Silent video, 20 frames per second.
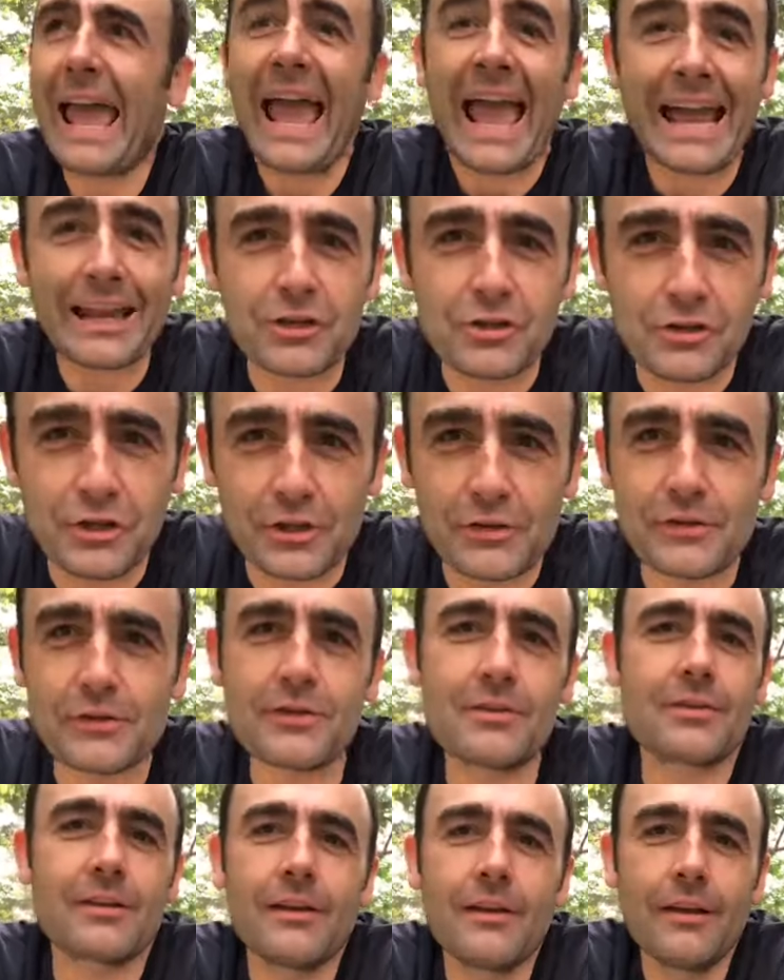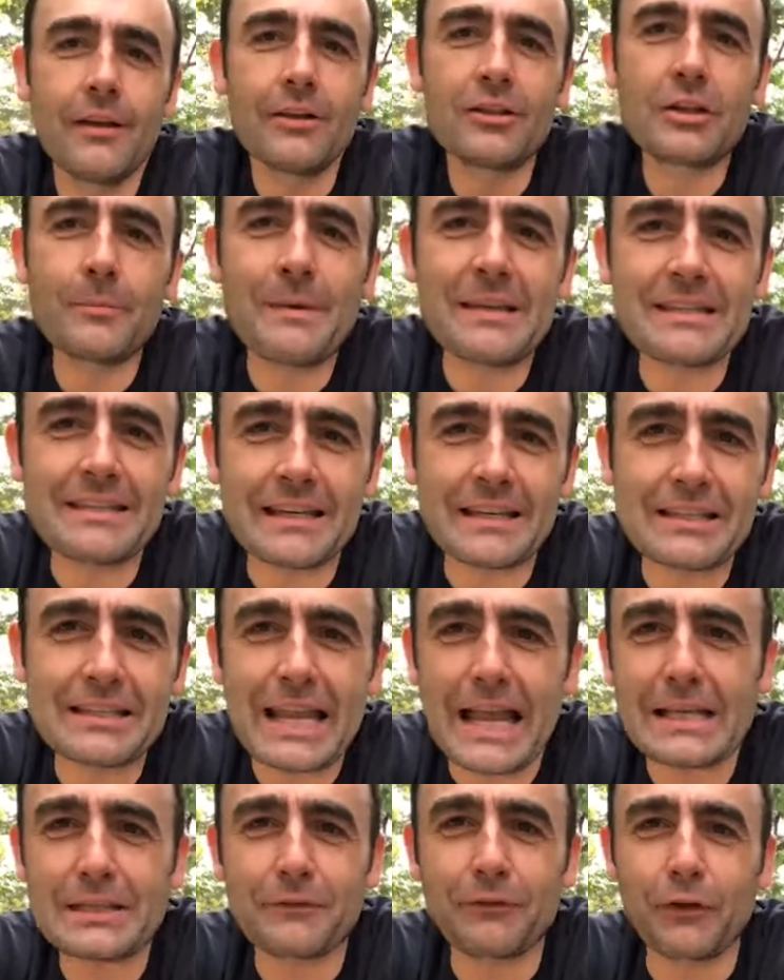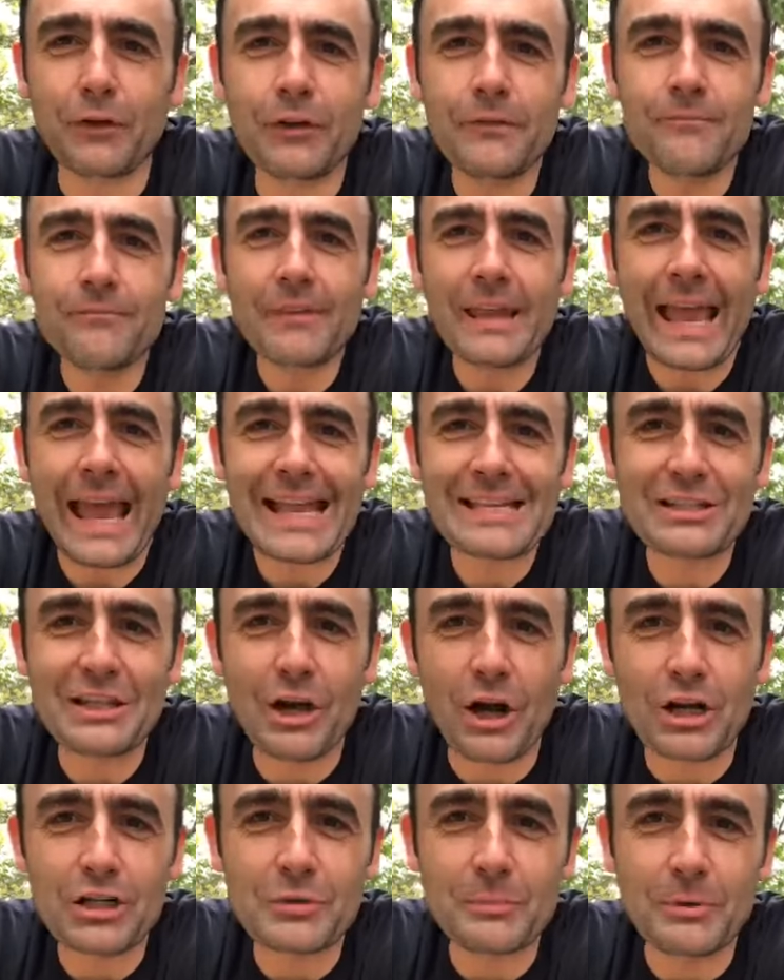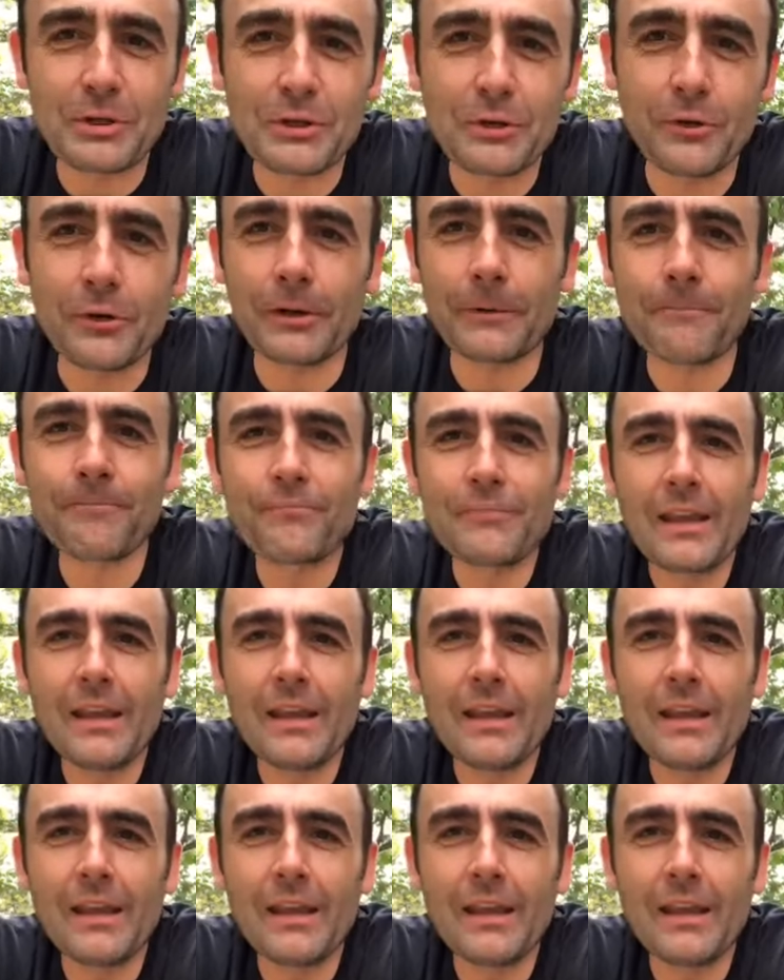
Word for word: actions to be successful as an entrepreneur.